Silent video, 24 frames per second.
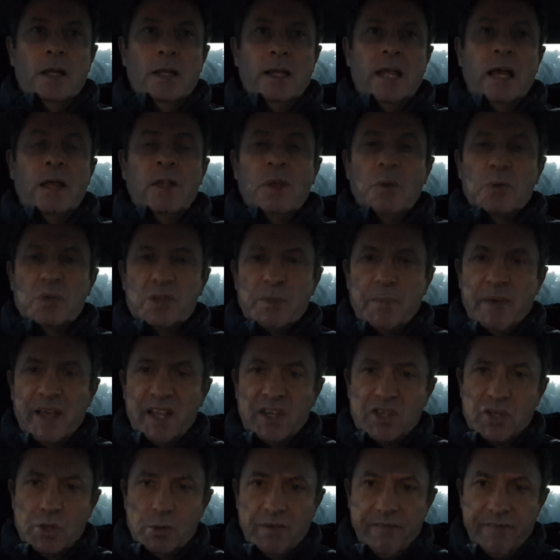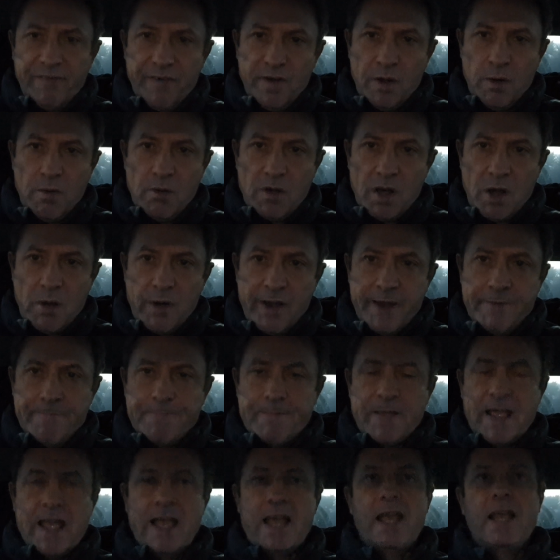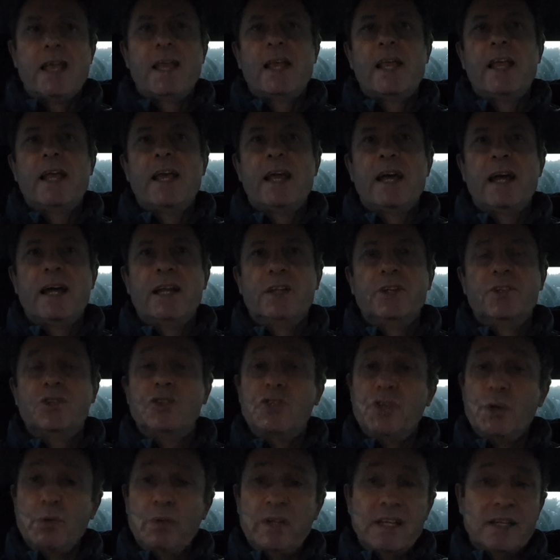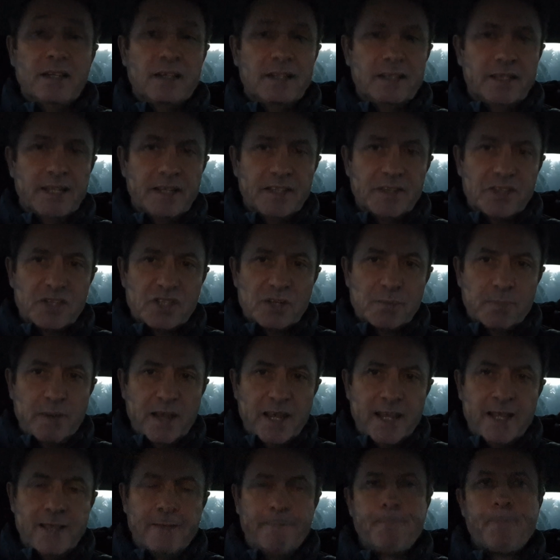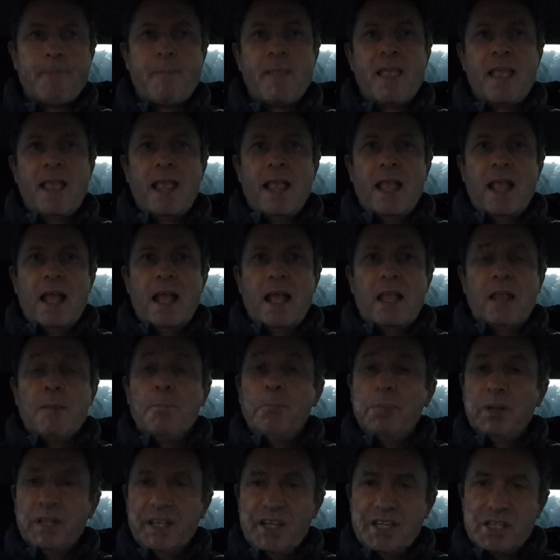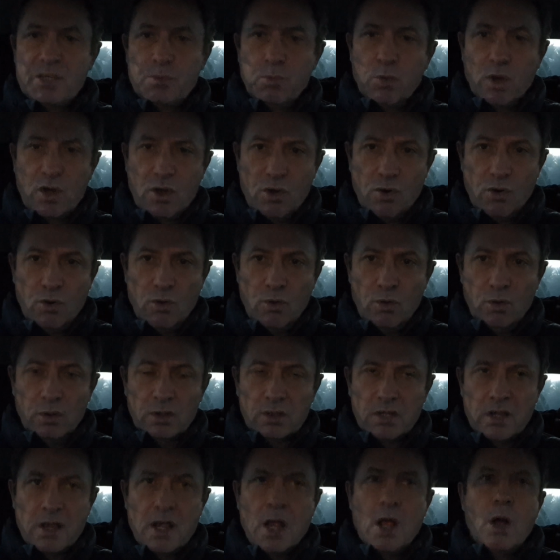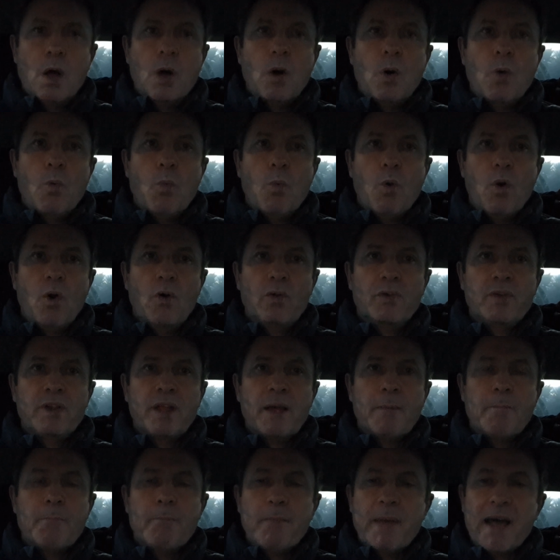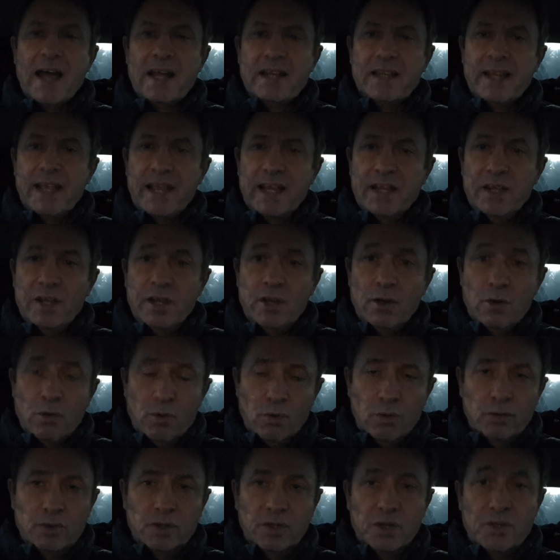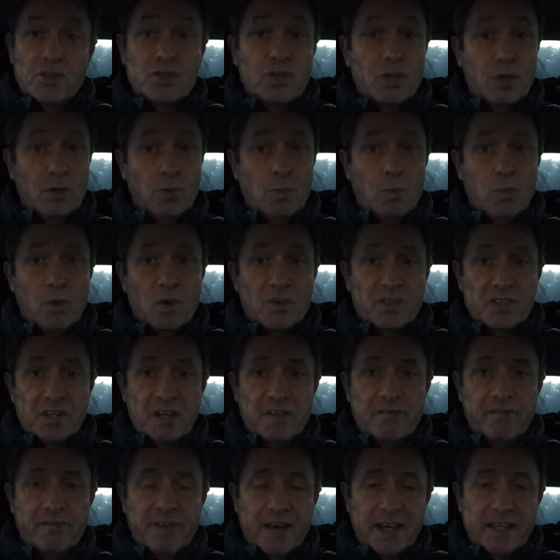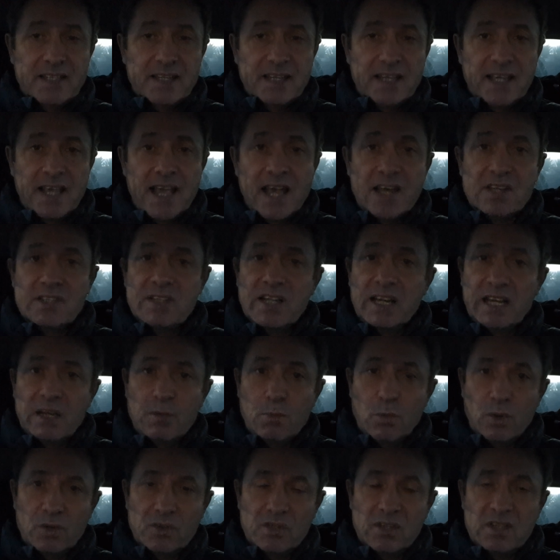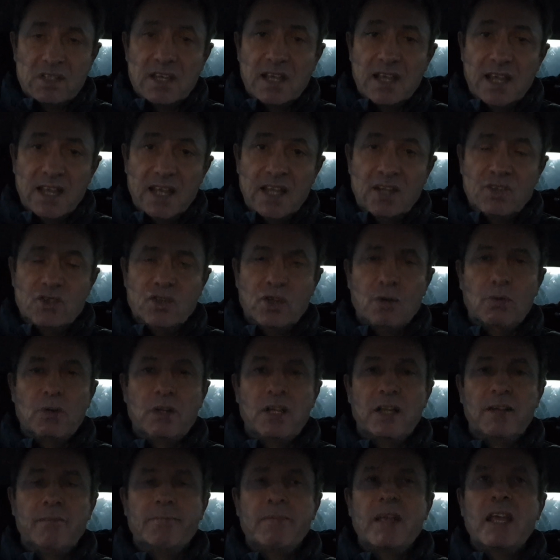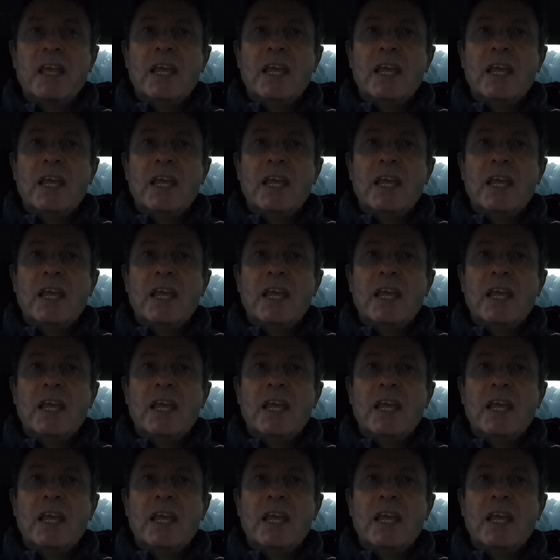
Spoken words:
Now, there was a bit of to and fro going, and Julian didn't speak. Police were called. One man in the audience who was an invited guest and he wanted to hear Julian,